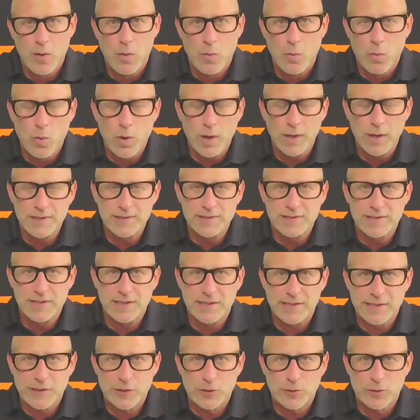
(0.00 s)
what has the
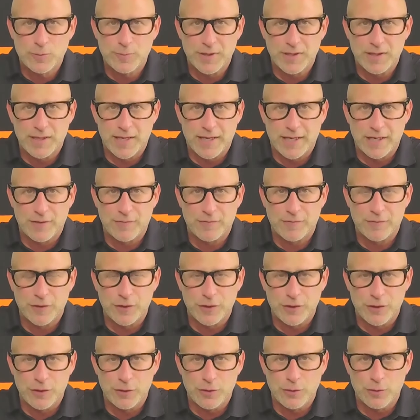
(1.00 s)
year been like for
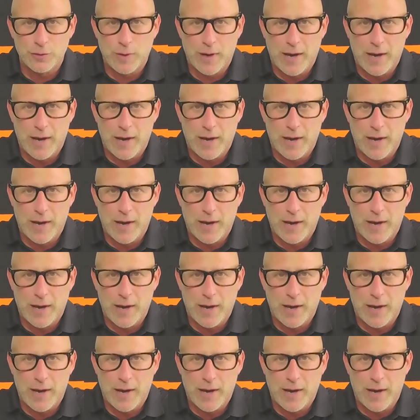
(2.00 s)
you?